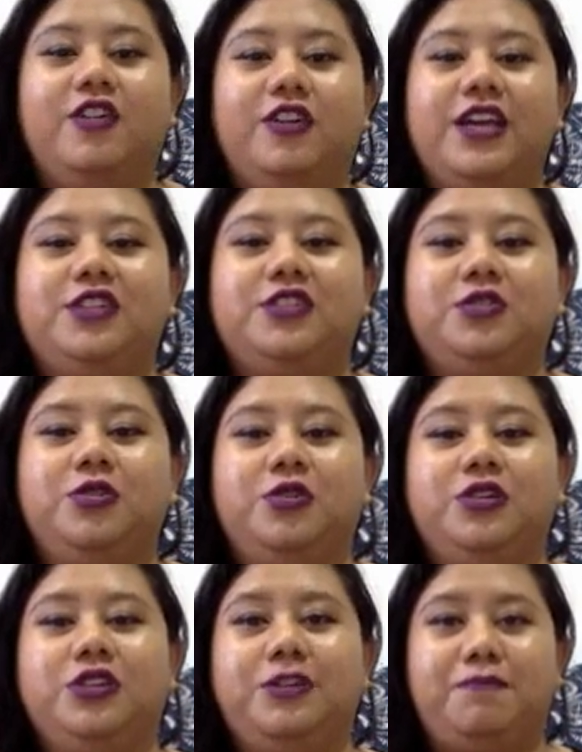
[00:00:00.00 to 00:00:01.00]
Okay,
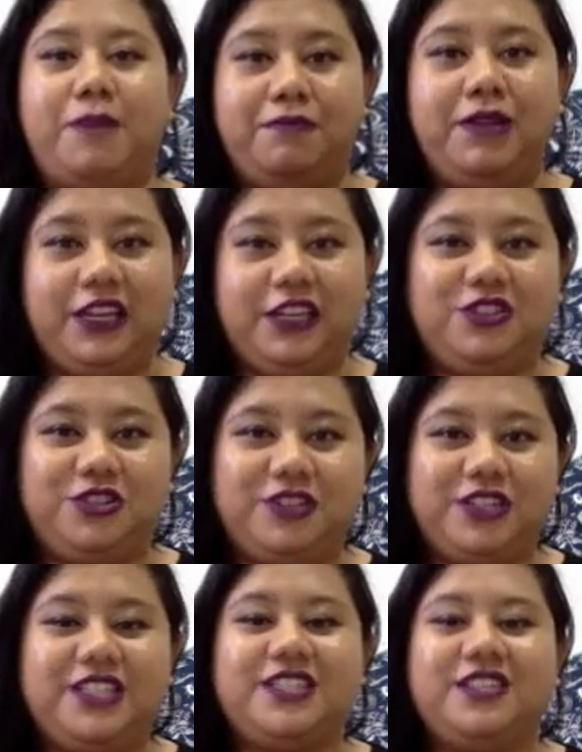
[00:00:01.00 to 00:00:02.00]
so the public
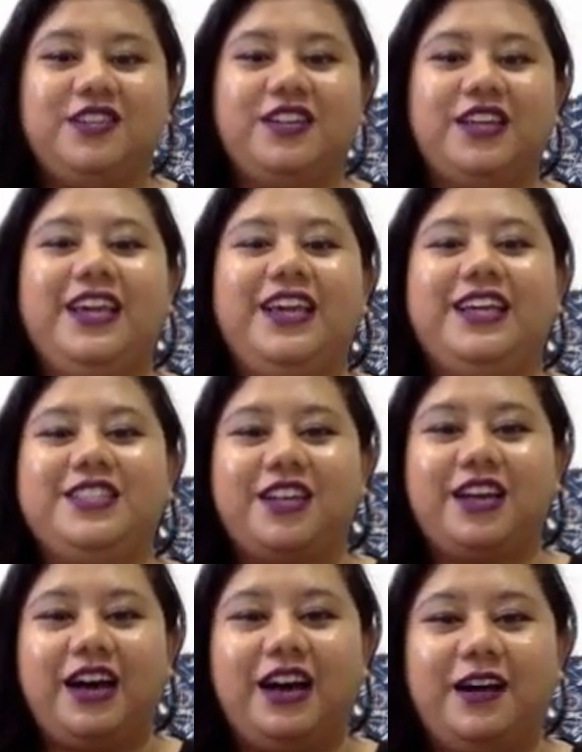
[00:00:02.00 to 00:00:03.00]
interest, okay,
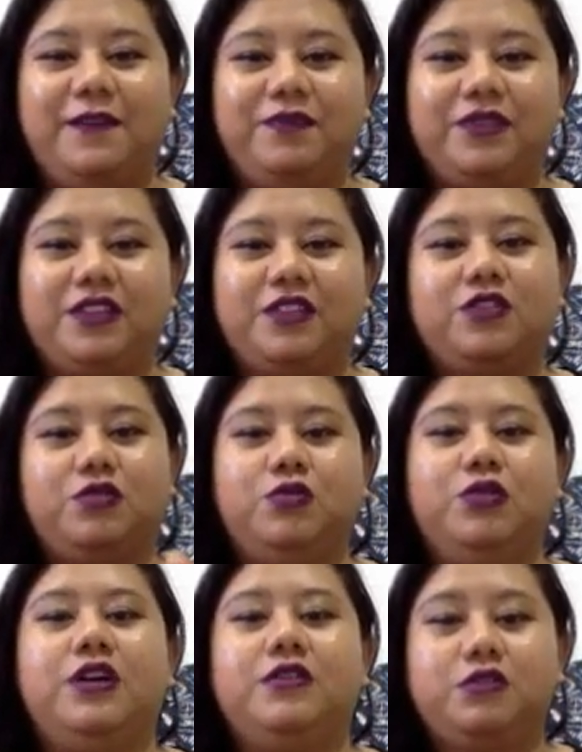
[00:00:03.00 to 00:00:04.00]
is
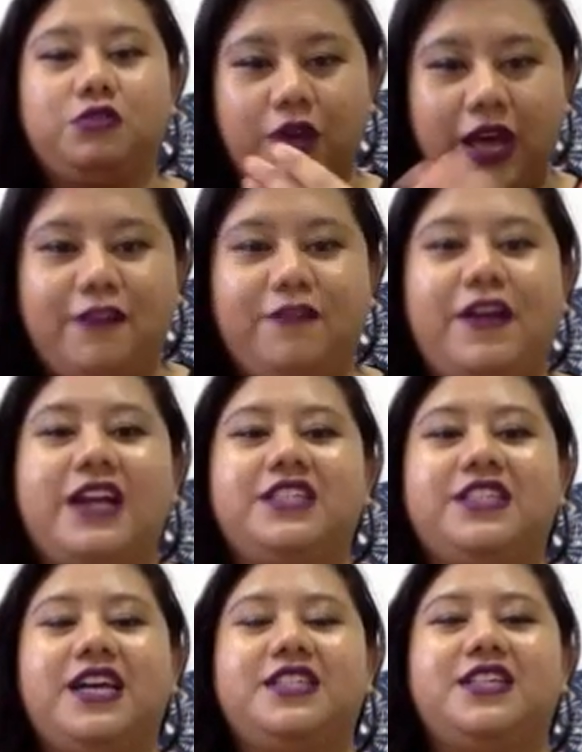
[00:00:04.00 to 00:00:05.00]
to have
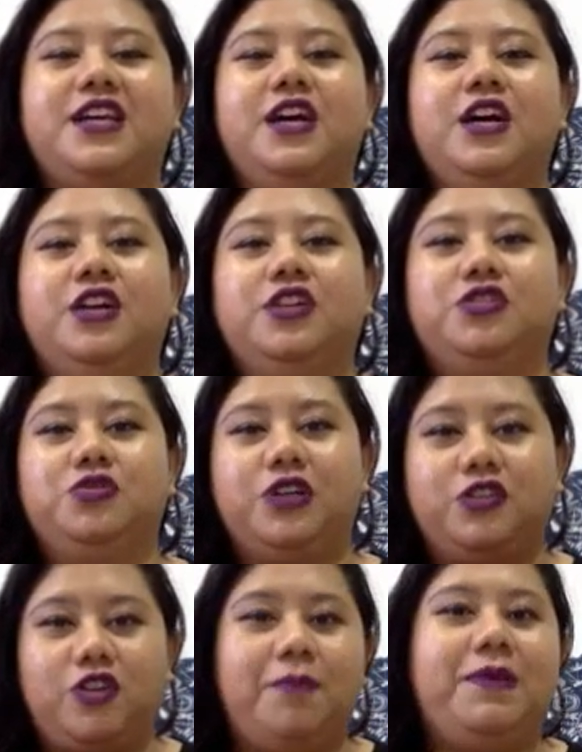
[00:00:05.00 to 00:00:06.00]
access to
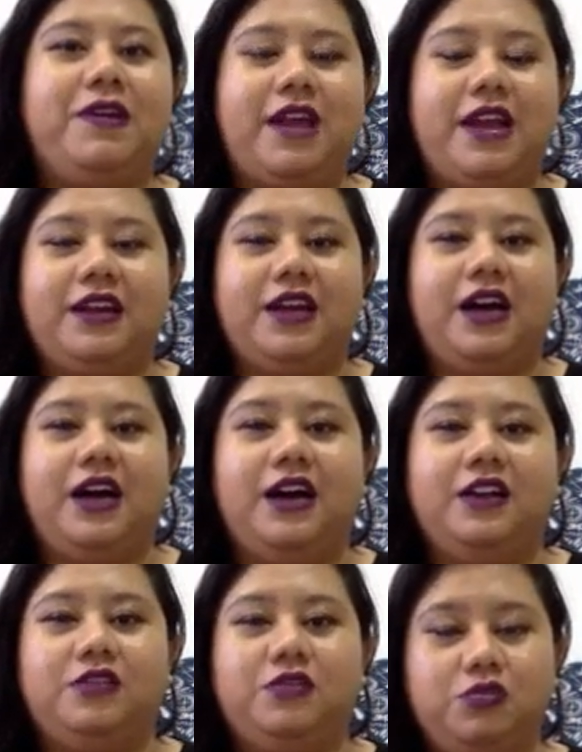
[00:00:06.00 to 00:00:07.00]
a
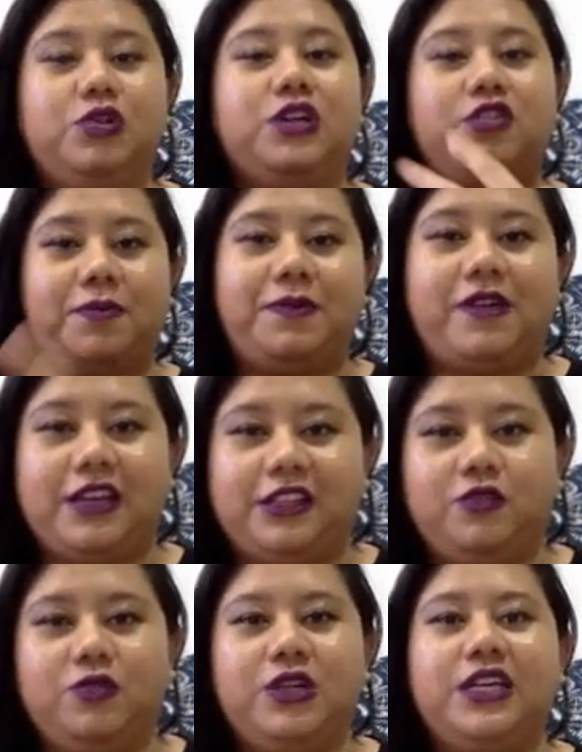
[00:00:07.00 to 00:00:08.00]

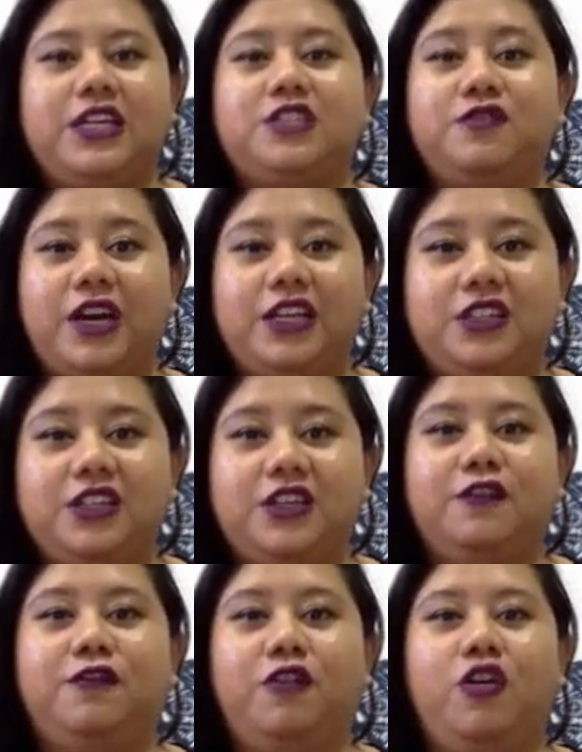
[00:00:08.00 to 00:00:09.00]
copyrighted work is
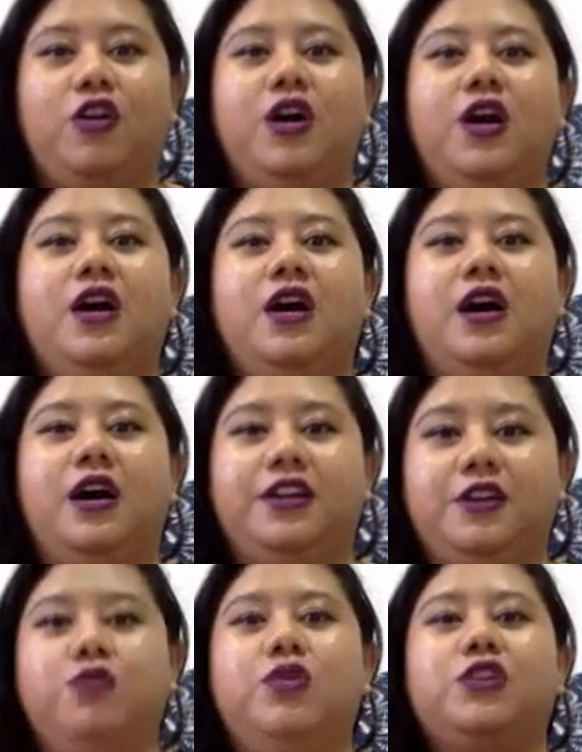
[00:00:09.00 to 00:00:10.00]
vital for
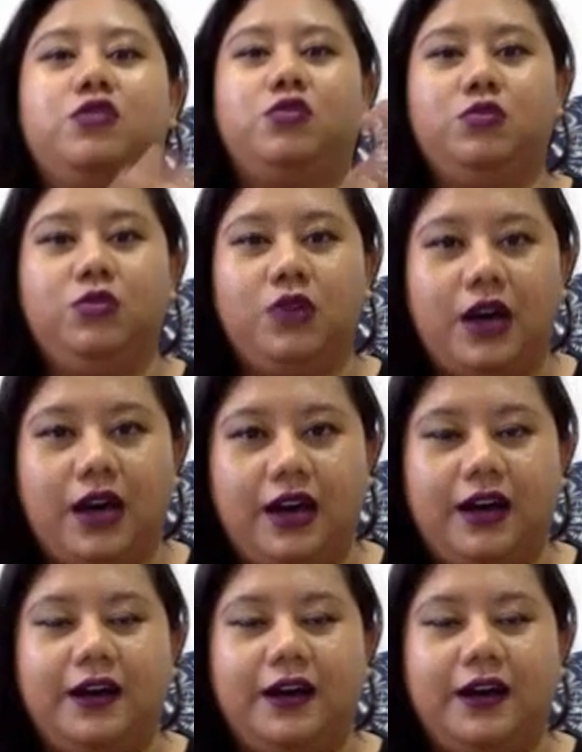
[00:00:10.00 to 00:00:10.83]
the work to